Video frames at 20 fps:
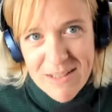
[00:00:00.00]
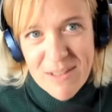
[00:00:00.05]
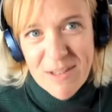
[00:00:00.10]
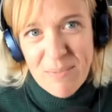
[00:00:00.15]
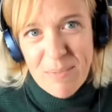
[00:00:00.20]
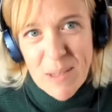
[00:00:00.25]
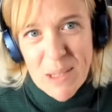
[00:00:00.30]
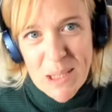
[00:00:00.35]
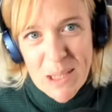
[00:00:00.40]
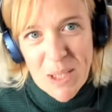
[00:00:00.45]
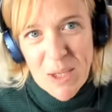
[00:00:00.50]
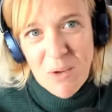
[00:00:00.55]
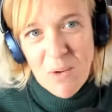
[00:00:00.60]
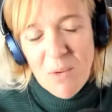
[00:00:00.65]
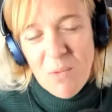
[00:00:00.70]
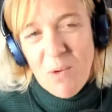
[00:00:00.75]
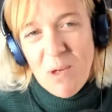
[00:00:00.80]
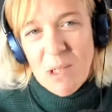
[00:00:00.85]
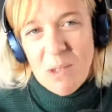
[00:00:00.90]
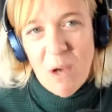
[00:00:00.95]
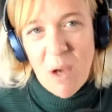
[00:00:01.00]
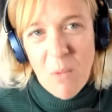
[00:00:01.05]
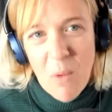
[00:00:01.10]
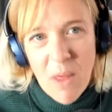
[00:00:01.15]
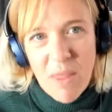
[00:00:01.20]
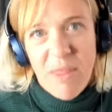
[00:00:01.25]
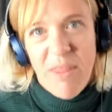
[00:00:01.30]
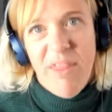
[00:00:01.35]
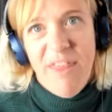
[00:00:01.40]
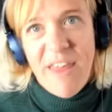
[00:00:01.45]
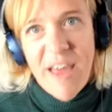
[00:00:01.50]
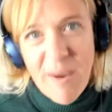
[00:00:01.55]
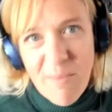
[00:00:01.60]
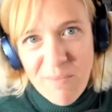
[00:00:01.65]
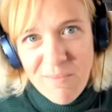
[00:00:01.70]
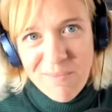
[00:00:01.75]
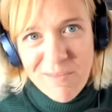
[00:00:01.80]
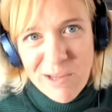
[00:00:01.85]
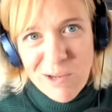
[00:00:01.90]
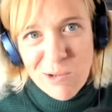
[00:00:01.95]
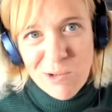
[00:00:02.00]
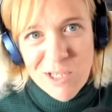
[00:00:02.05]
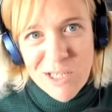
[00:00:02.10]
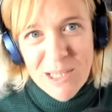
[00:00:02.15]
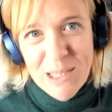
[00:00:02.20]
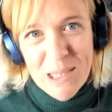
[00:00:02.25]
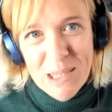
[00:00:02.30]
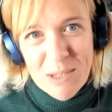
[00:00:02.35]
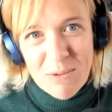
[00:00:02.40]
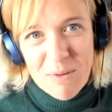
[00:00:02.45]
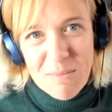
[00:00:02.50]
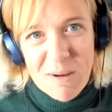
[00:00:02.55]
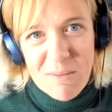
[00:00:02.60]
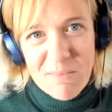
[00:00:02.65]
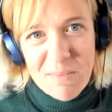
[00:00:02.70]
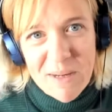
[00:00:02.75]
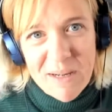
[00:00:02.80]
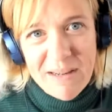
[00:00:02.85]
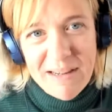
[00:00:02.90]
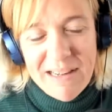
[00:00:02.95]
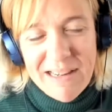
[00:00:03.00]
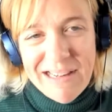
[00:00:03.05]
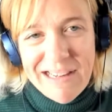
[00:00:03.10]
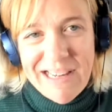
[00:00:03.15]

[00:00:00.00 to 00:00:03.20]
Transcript: Number two, what do I want them, the audience, to remember?